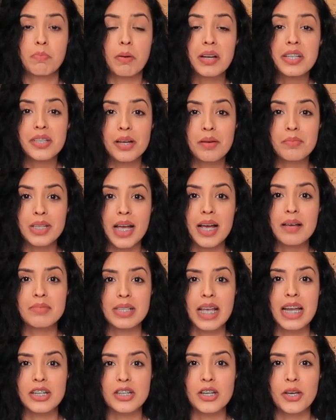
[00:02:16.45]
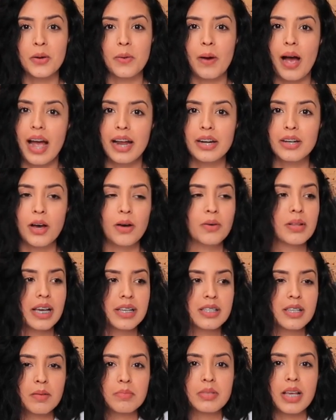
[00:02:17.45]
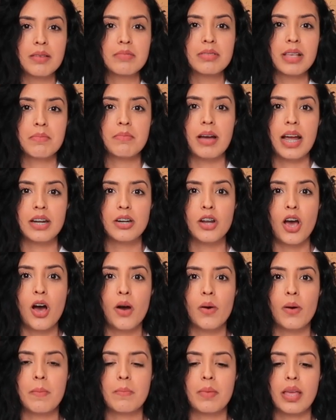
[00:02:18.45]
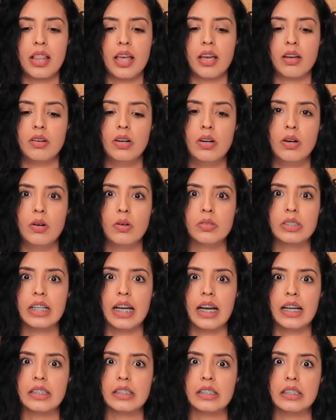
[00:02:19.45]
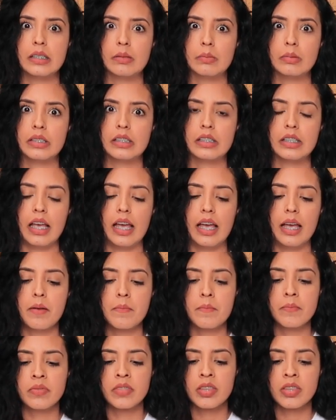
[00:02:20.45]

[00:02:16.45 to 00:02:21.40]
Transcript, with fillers: But sometimes they do. I know, like sometimes they might know and be like, oh yeah, she's upset.